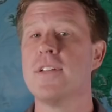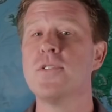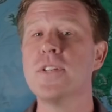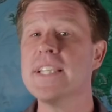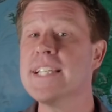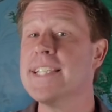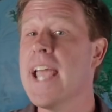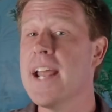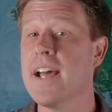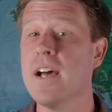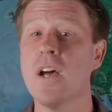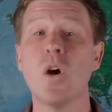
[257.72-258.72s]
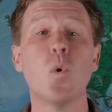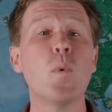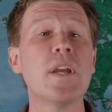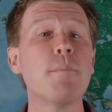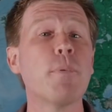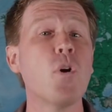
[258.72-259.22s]
Using this data,
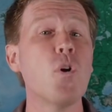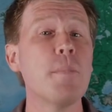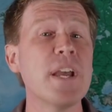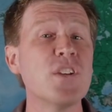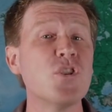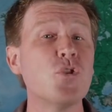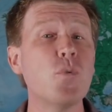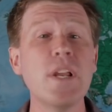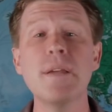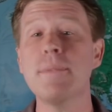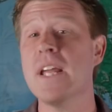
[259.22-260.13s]
we can probe extreme